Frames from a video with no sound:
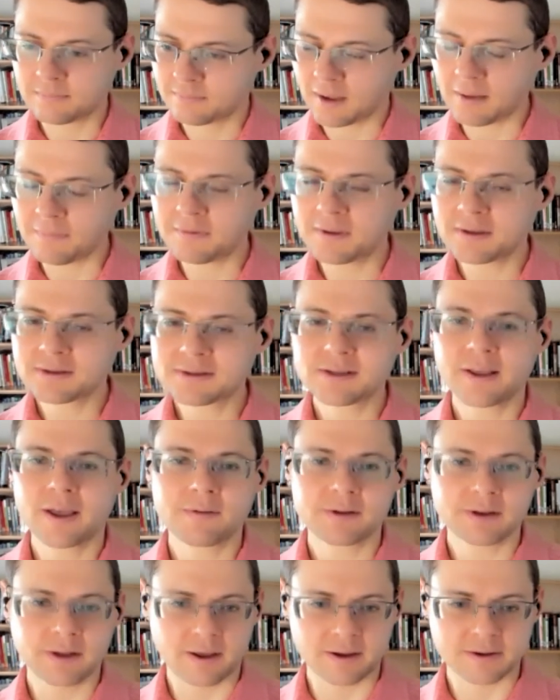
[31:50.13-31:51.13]
Obviously, I
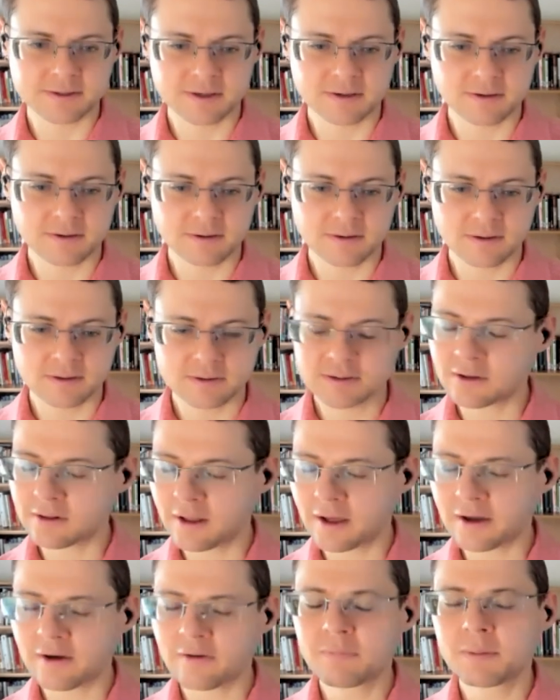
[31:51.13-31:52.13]
have an accent. So a
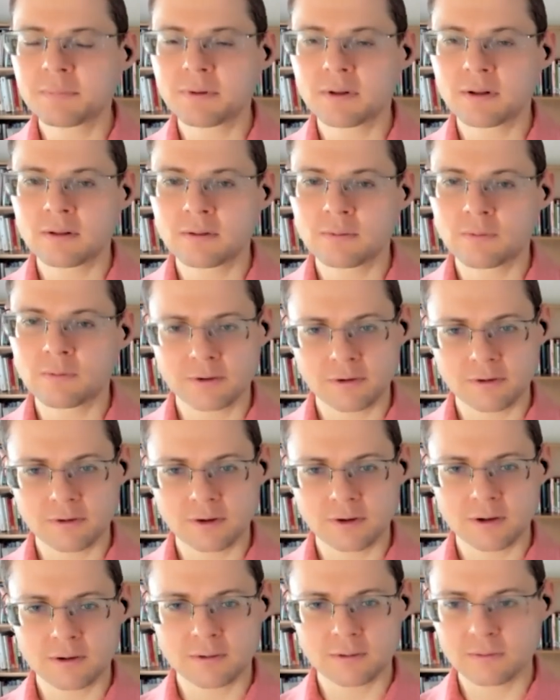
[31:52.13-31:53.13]
lot of people want to
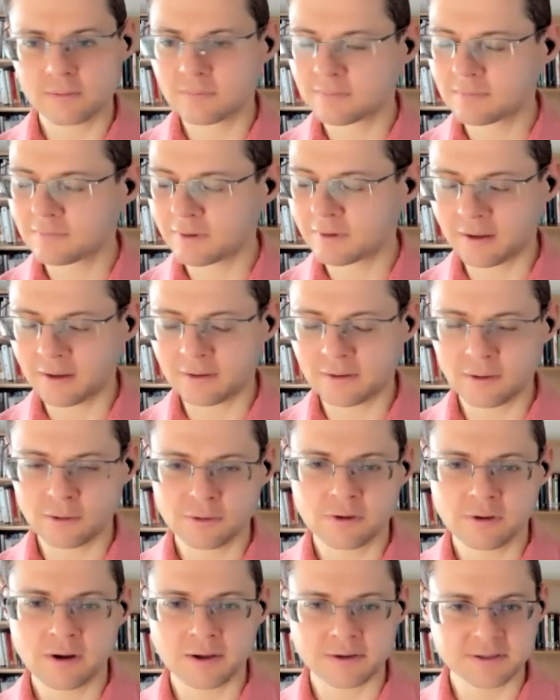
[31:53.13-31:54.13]
know when I go
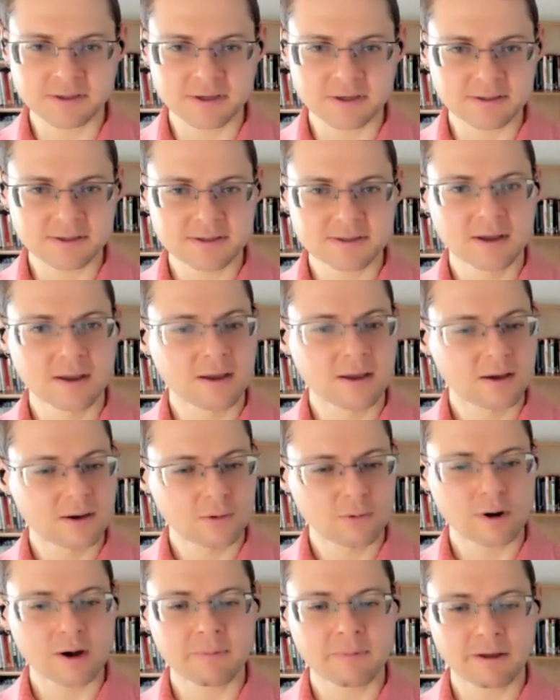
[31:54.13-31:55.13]
to Texas,
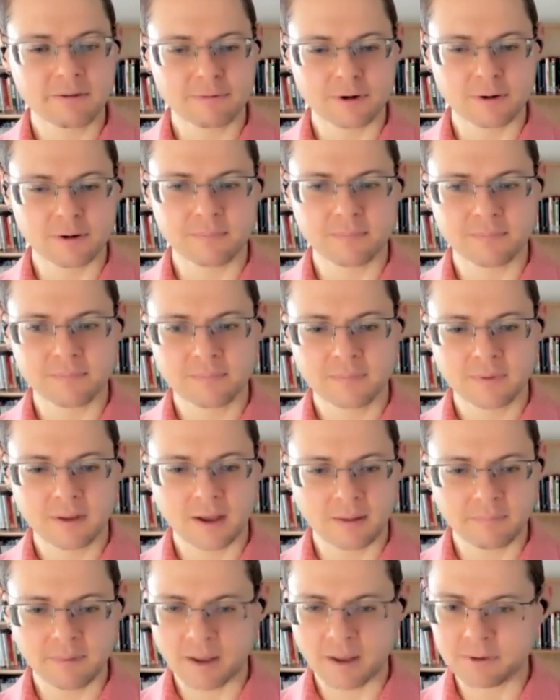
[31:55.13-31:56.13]
where am I from?
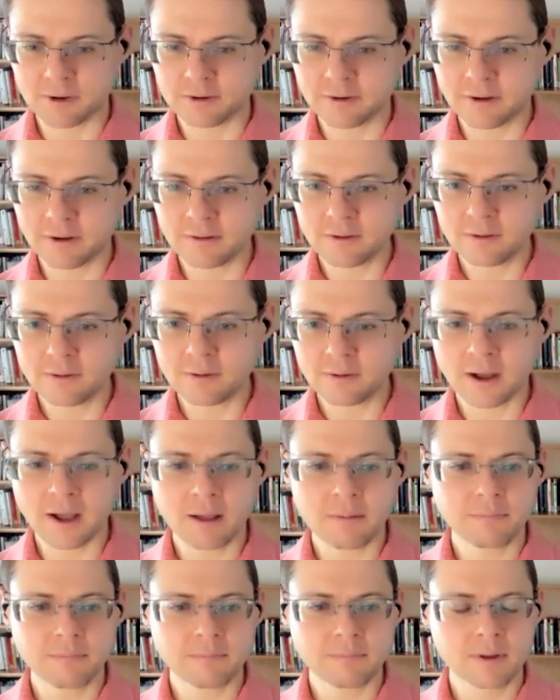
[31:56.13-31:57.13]
I'm happy to tell you,
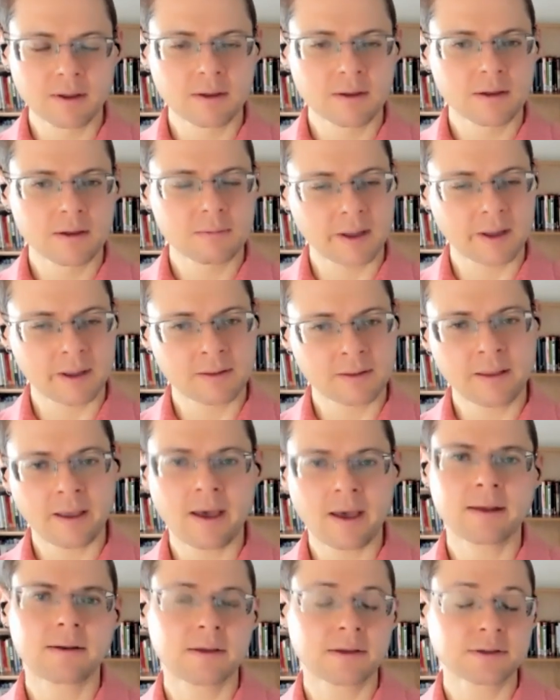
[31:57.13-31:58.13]
I'm my
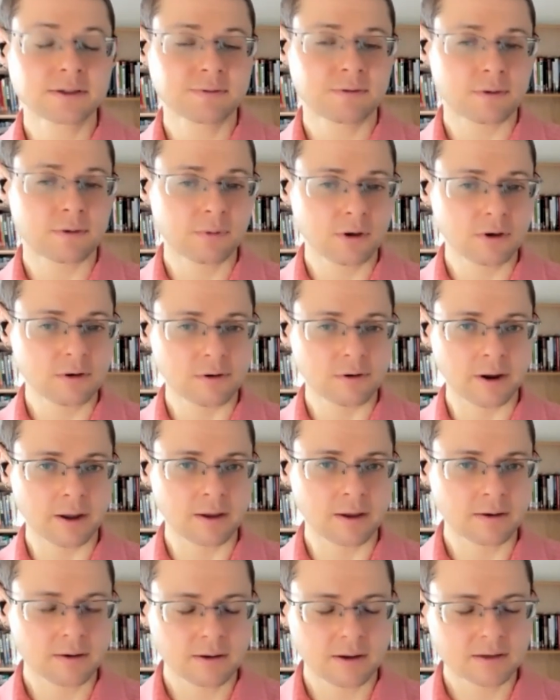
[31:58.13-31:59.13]
dad is from
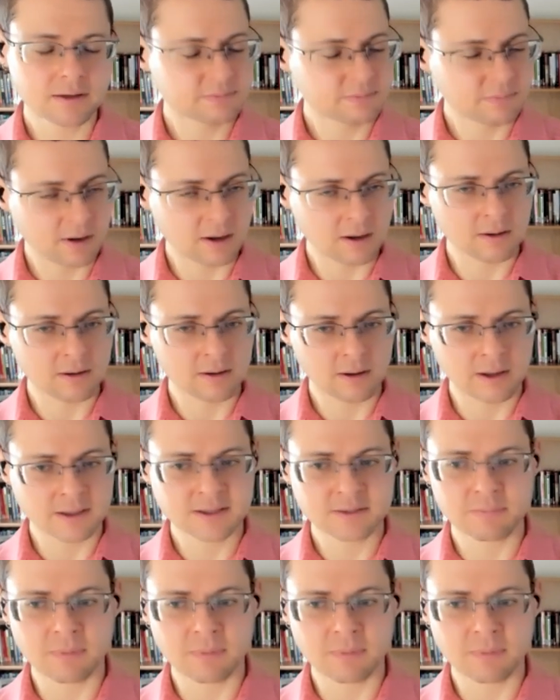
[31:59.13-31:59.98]
Ukraine, as, Ma- as